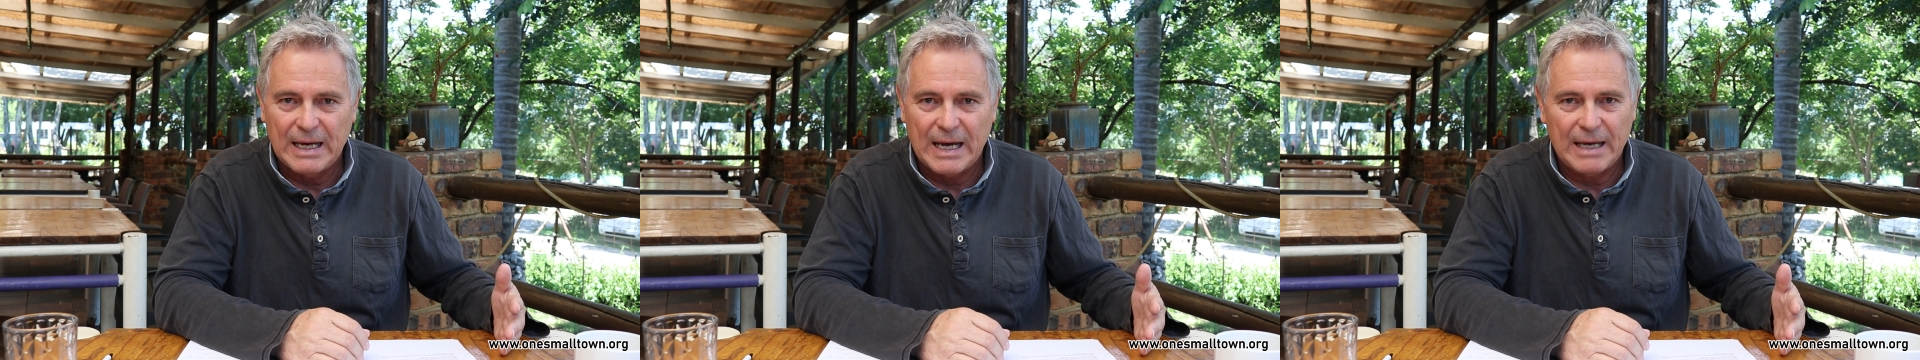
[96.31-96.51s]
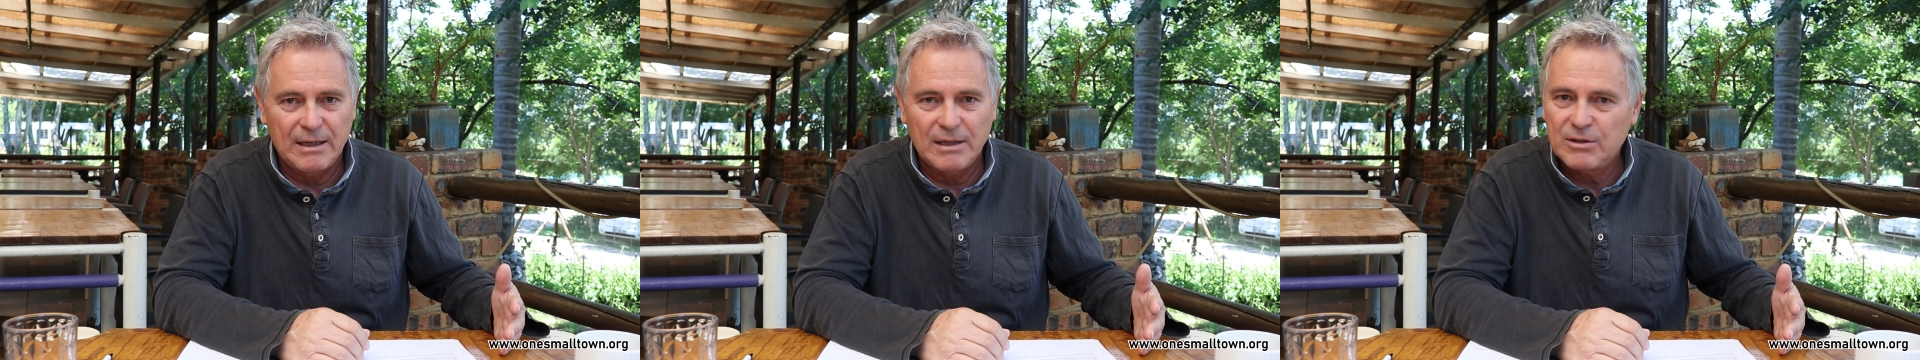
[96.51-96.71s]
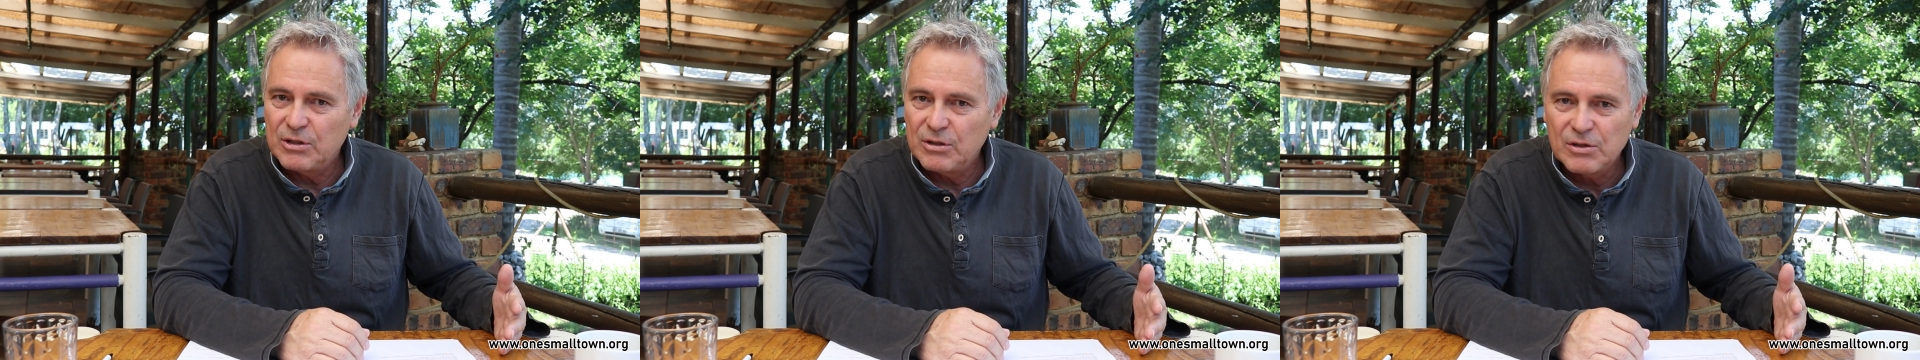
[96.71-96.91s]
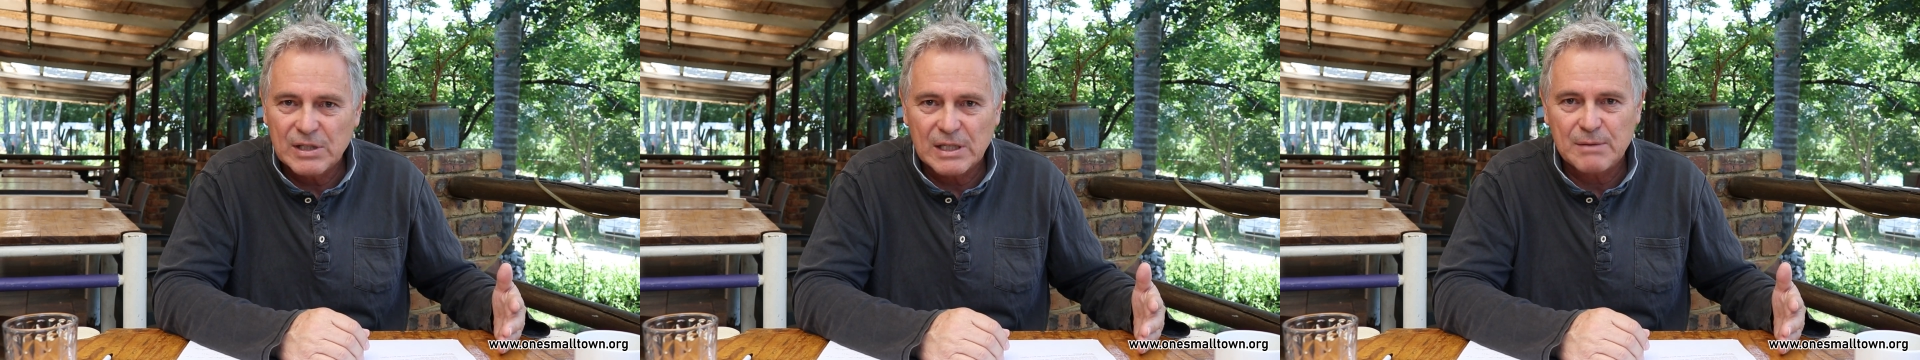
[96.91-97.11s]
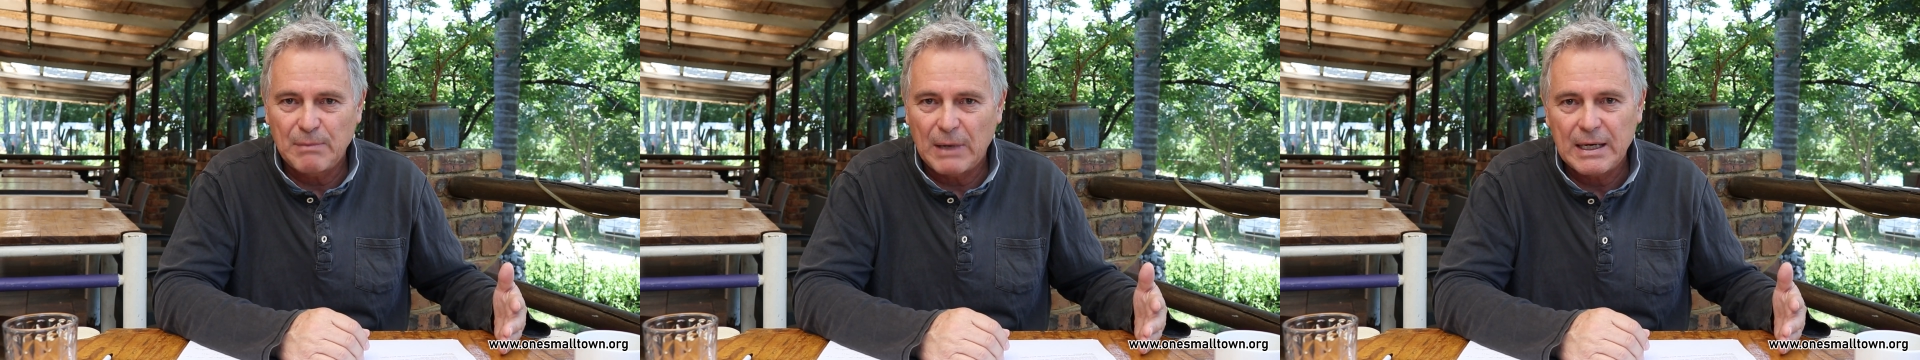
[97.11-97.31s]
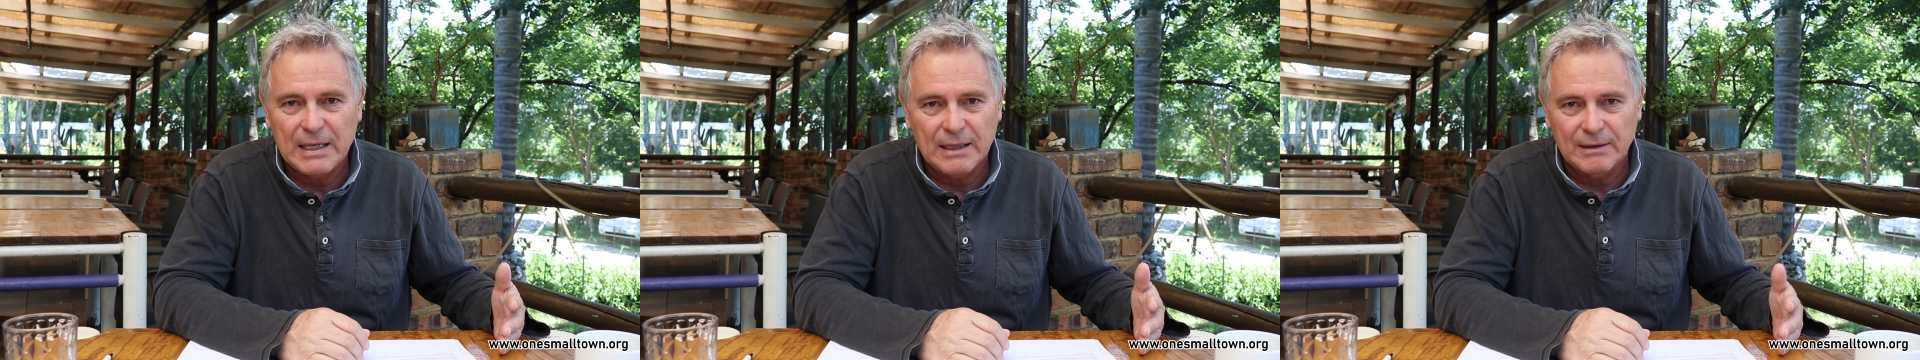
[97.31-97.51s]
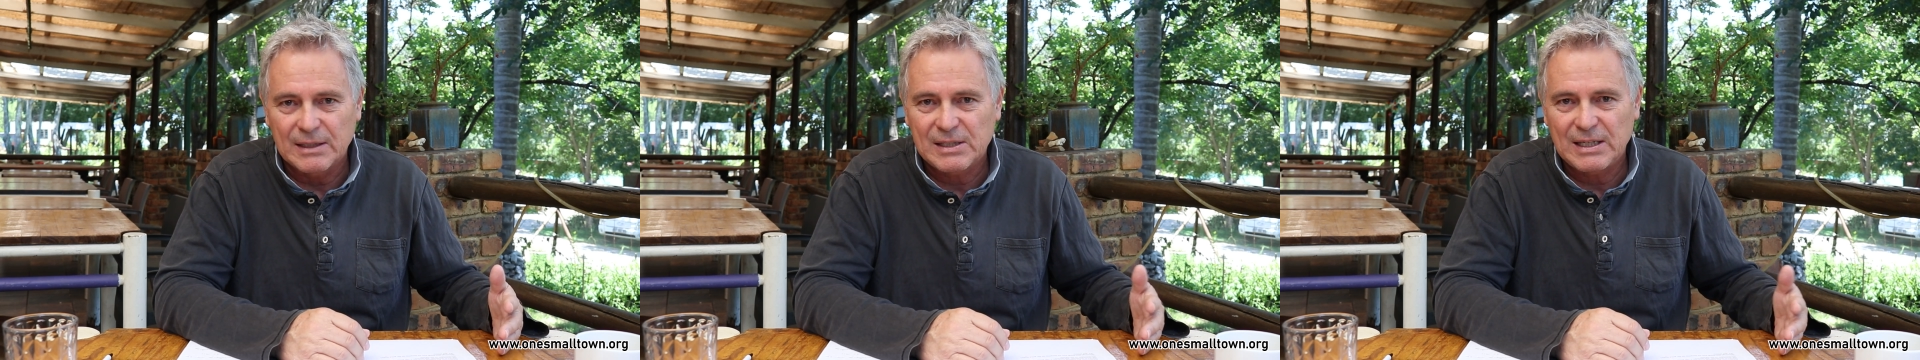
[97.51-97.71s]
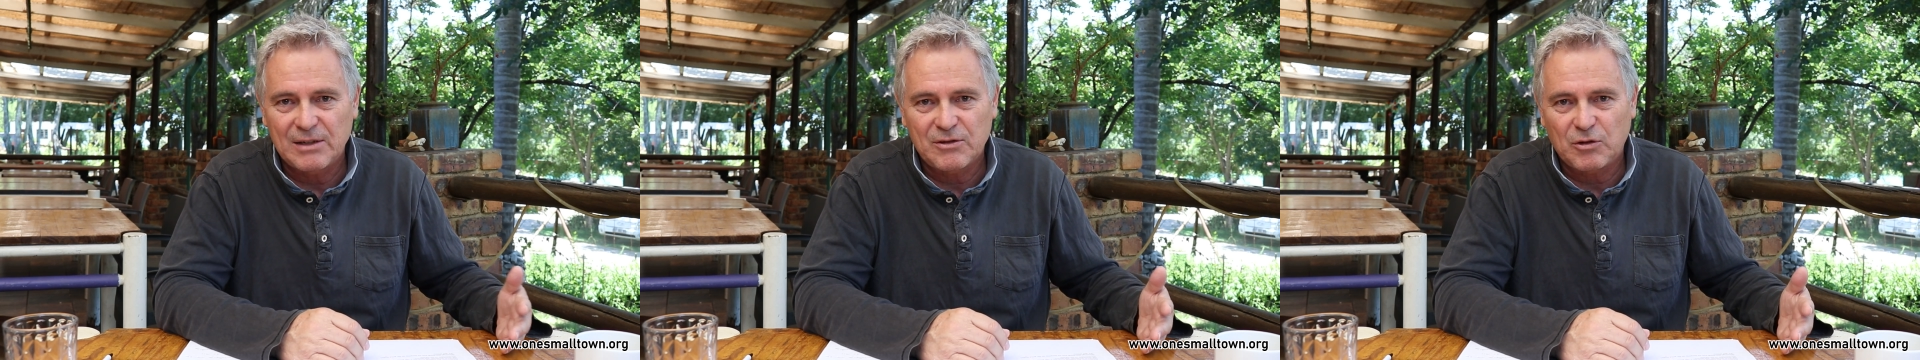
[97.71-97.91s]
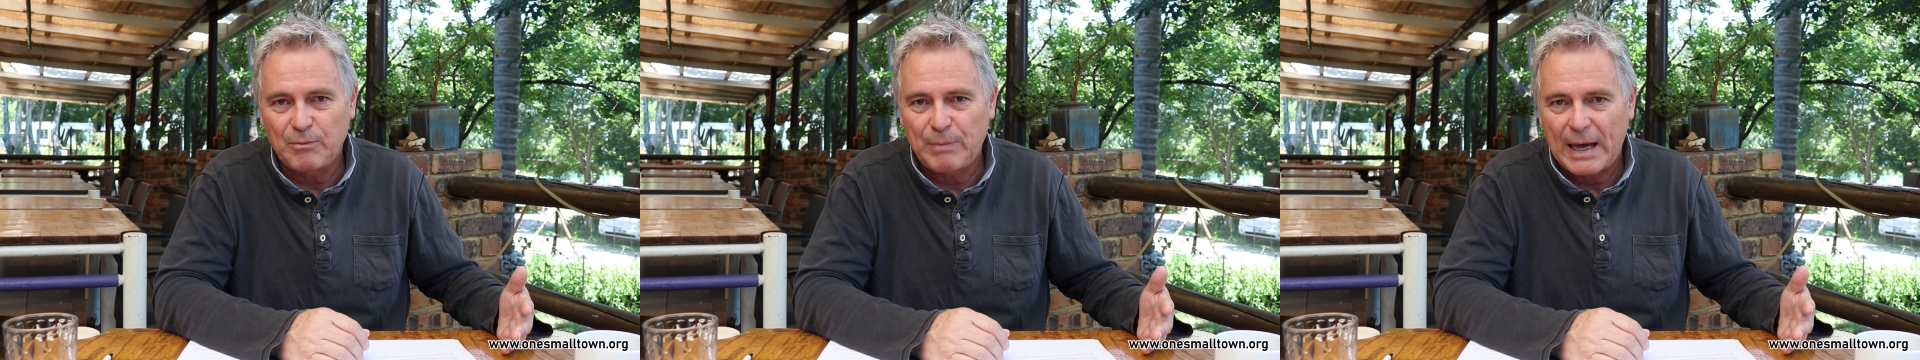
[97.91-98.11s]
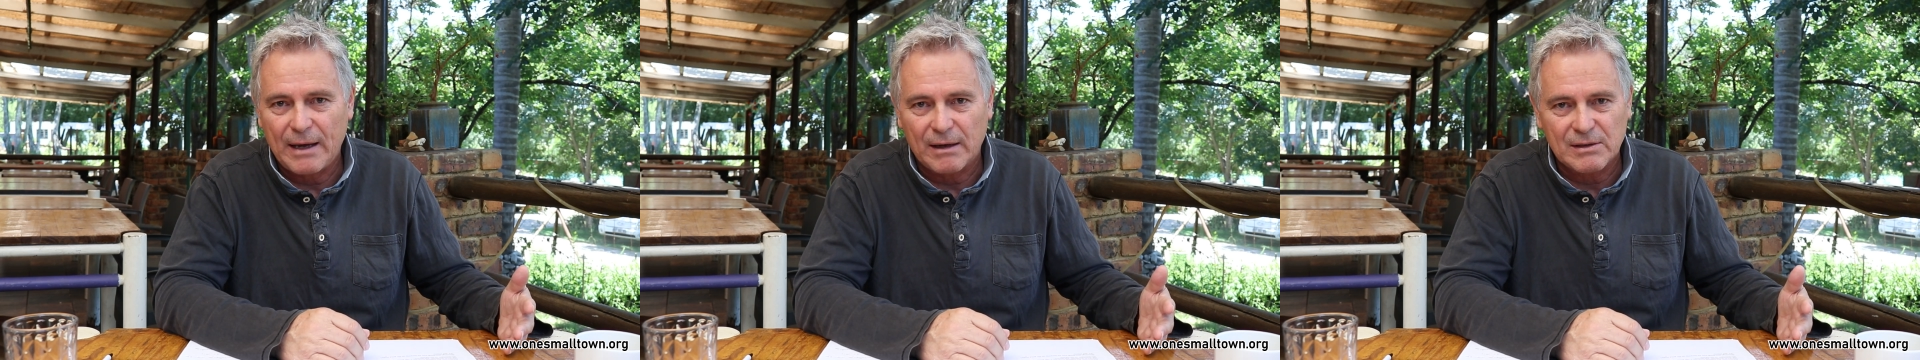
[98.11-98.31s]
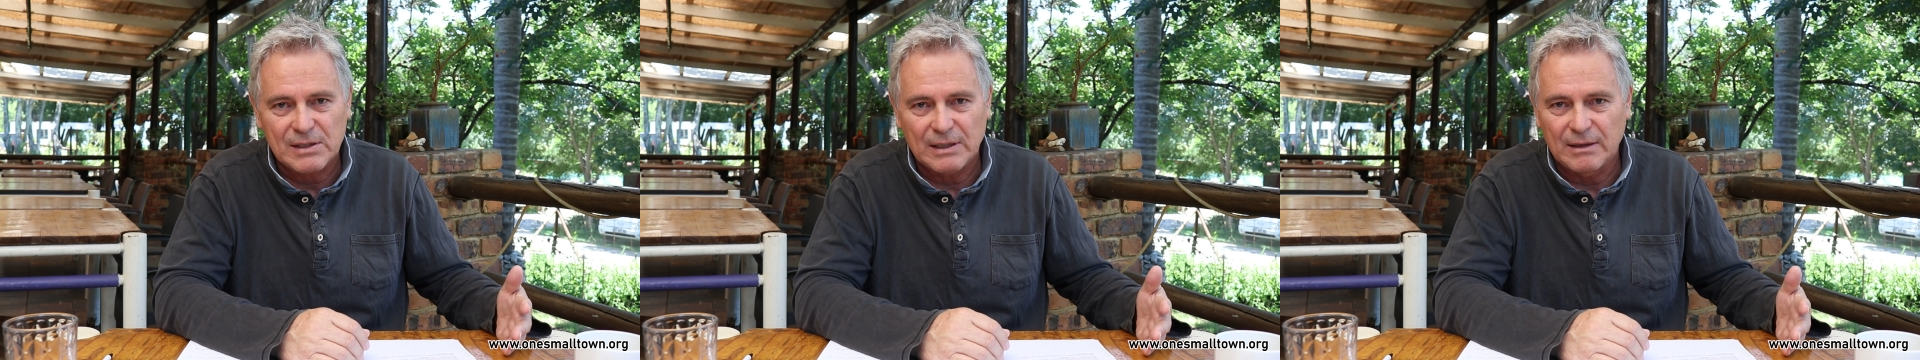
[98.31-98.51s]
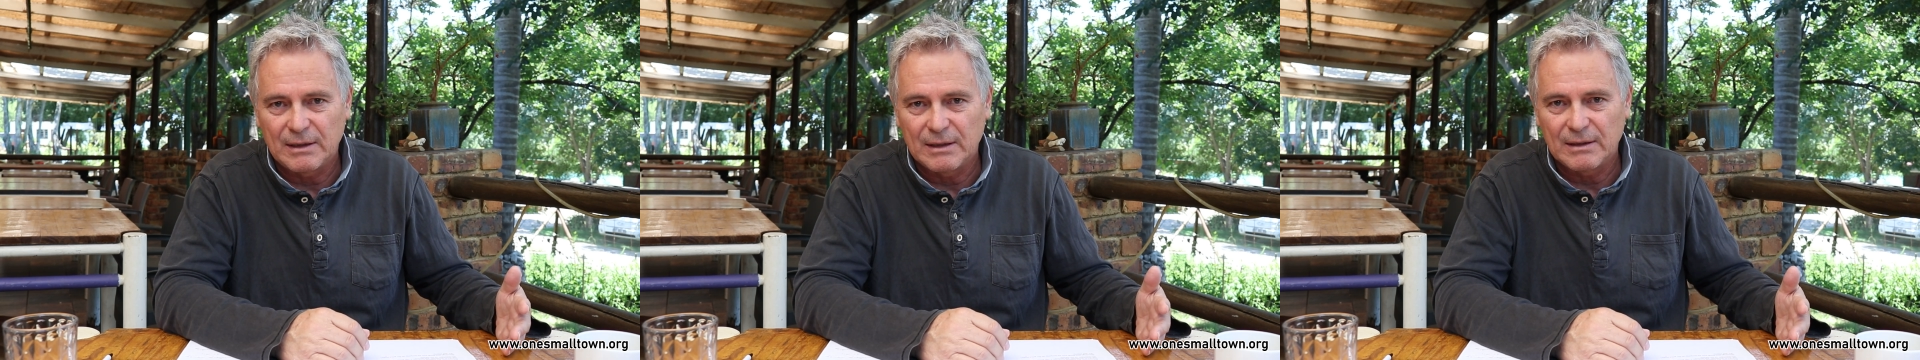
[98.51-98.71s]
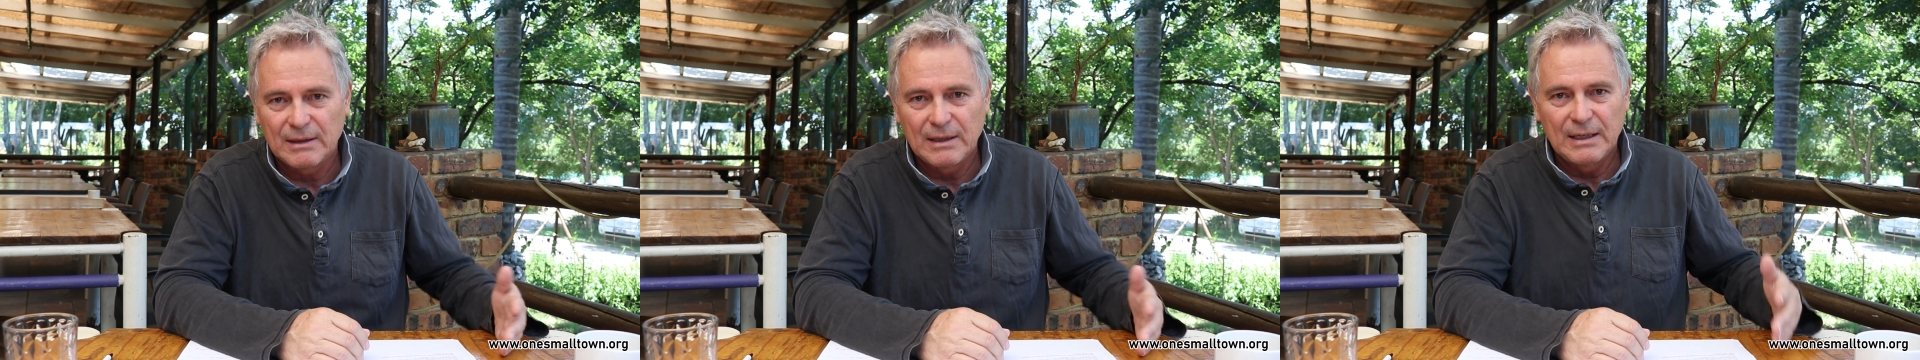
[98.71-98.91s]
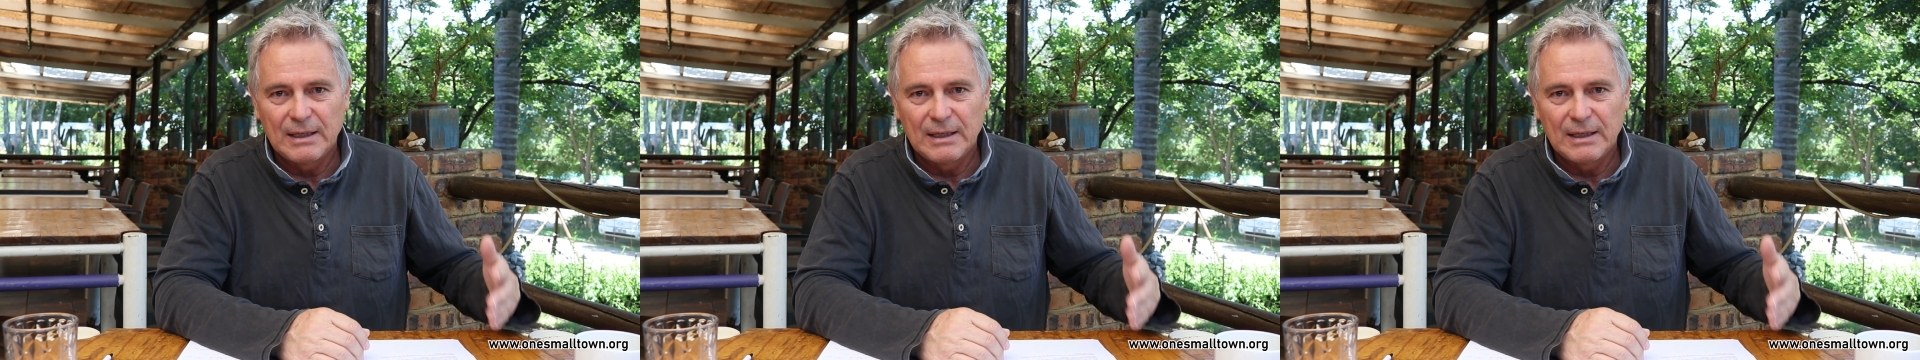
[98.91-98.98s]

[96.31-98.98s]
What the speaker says: And it uses money in the central banks and the